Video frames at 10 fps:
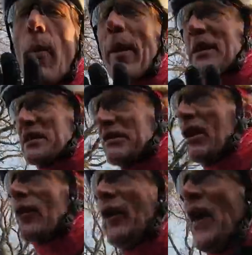bets are
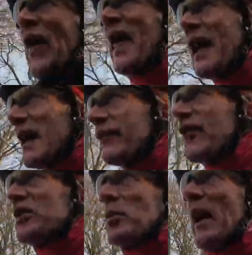off if
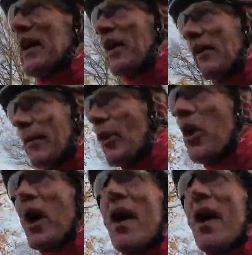it's wet and horrible.